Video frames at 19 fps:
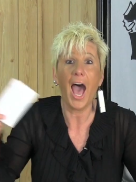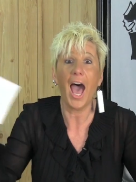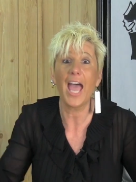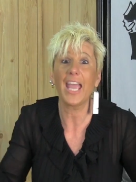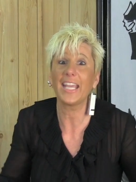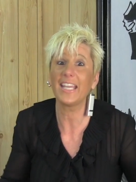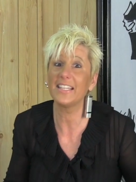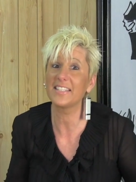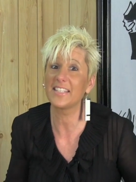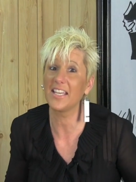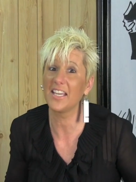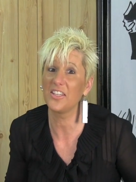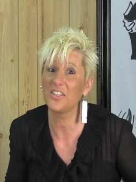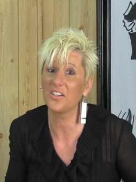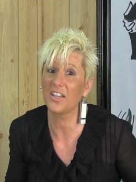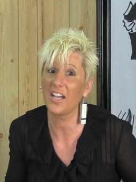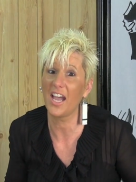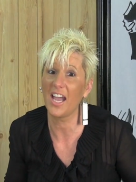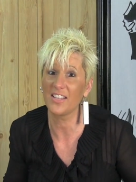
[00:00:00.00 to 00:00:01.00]
I can tell
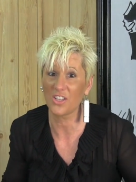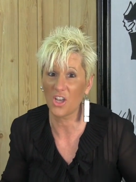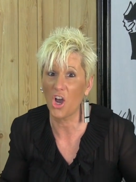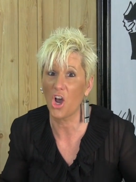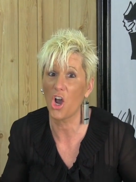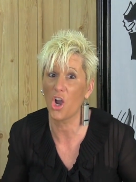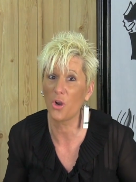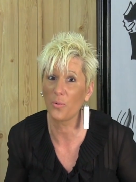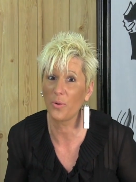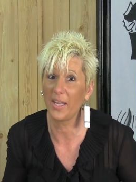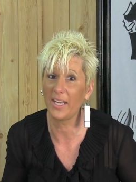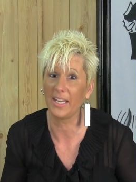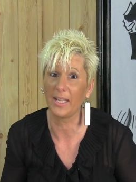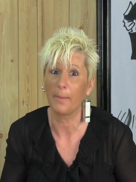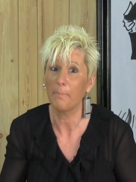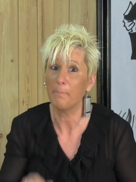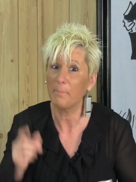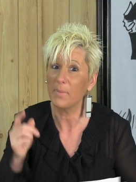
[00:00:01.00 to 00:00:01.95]
you guys already,